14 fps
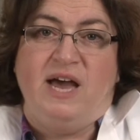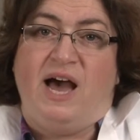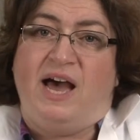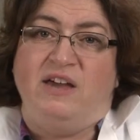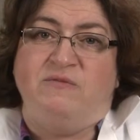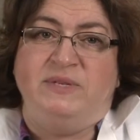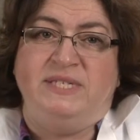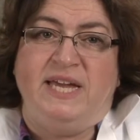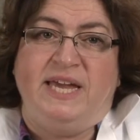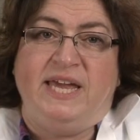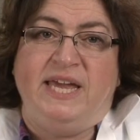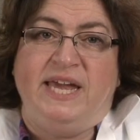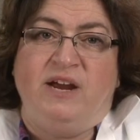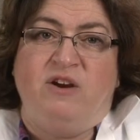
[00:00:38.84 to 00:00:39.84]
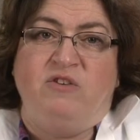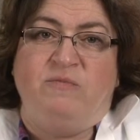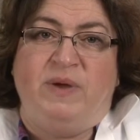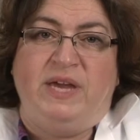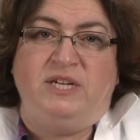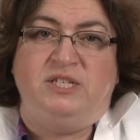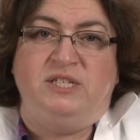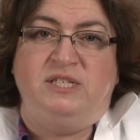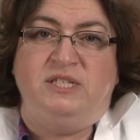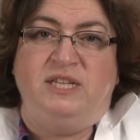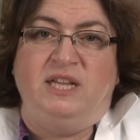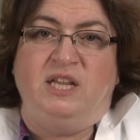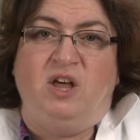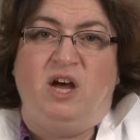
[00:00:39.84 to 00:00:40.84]
I've been taking care of patients
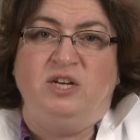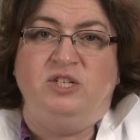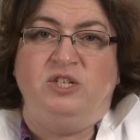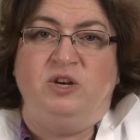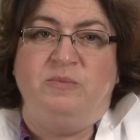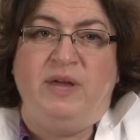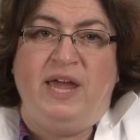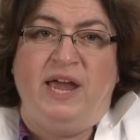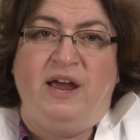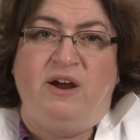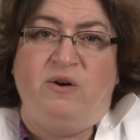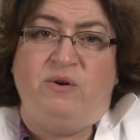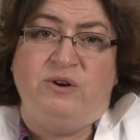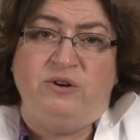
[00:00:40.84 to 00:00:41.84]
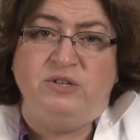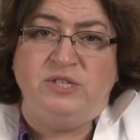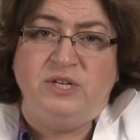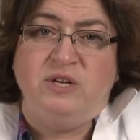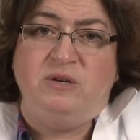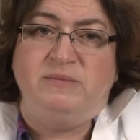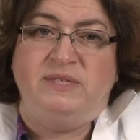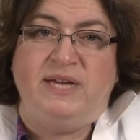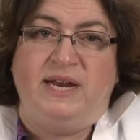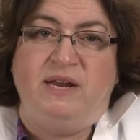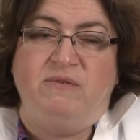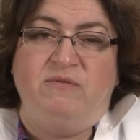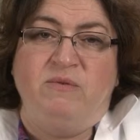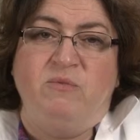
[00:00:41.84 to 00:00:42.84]
in the long-term care or nursing home
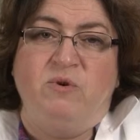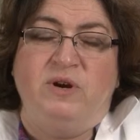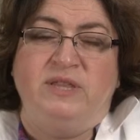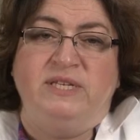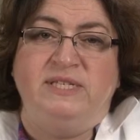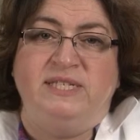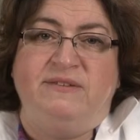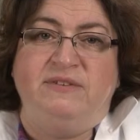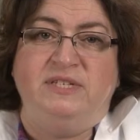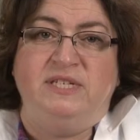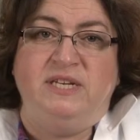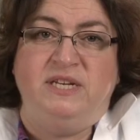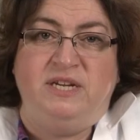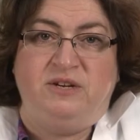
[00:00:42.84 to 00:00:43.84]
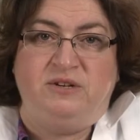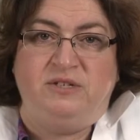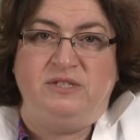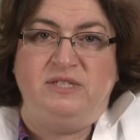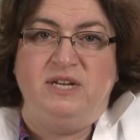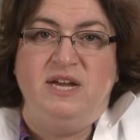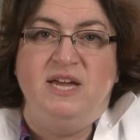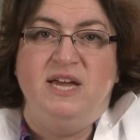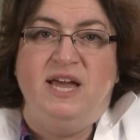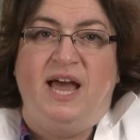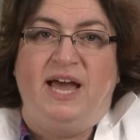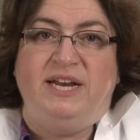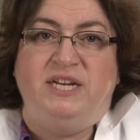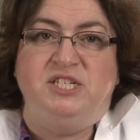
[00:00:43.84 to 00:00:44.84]
setting for more than 17 years.
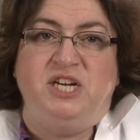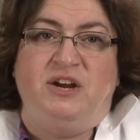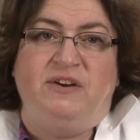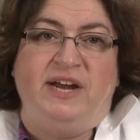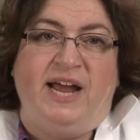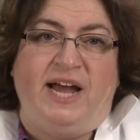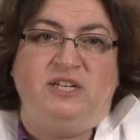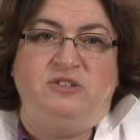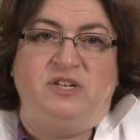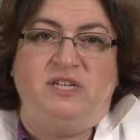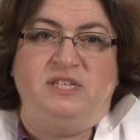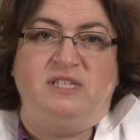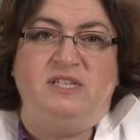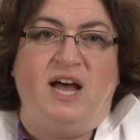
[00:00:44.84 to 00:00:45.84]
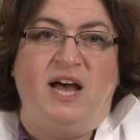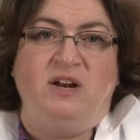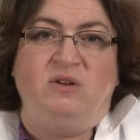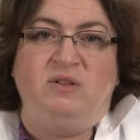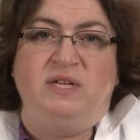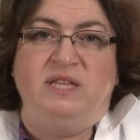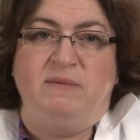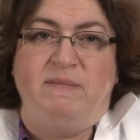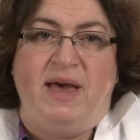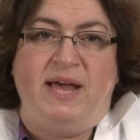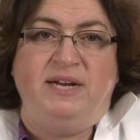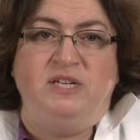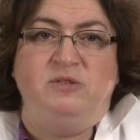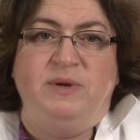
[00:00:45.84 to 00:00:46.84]
And in geriatrics, not only the
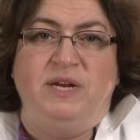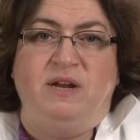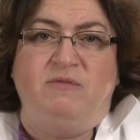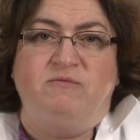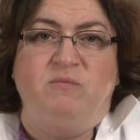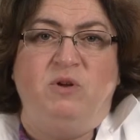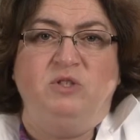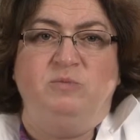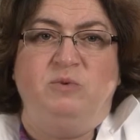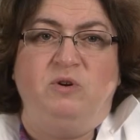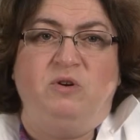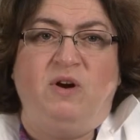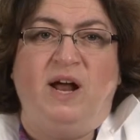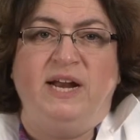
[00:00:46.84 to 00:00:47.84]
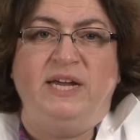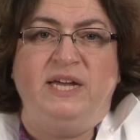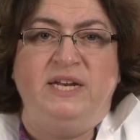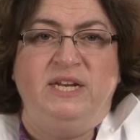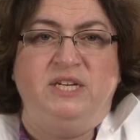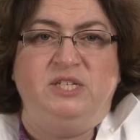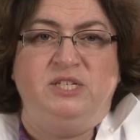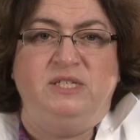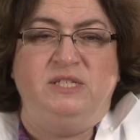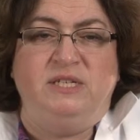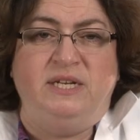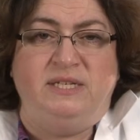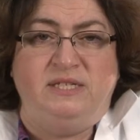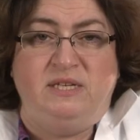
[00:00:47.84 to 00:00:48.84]
management of multiple chronic conditions
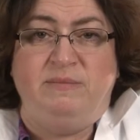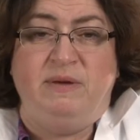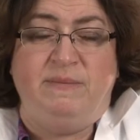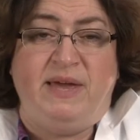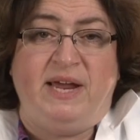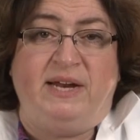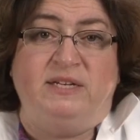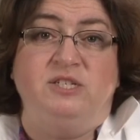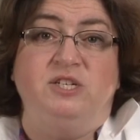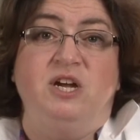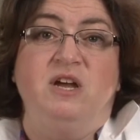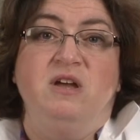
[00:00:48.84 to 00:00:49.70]
needs to be managed,